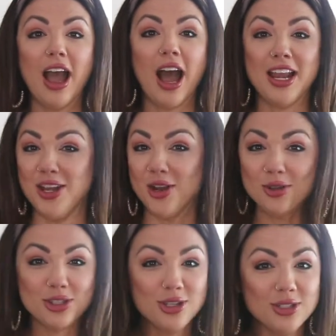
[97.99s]
I had no
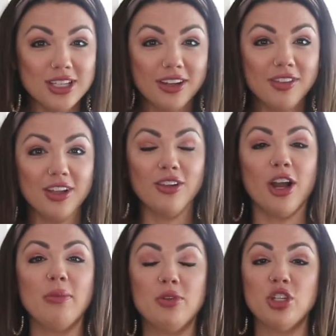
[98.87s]
snoozing of the
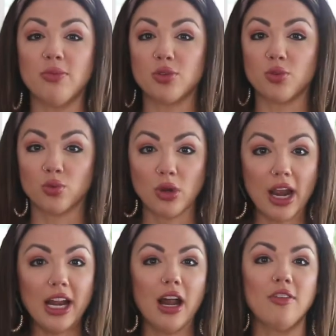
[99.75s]
alarm, jumped
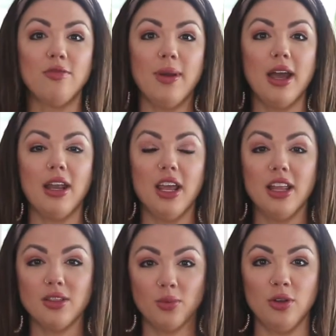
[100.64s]
right out of bed,
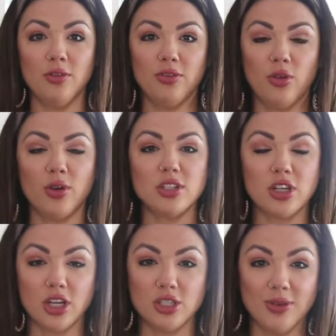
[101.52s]
hit the wooden floor,
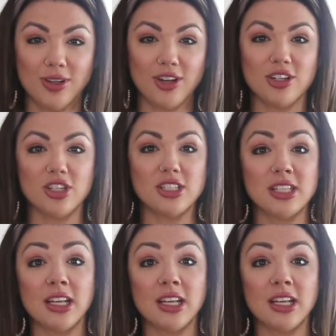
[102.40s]
started doing crunches.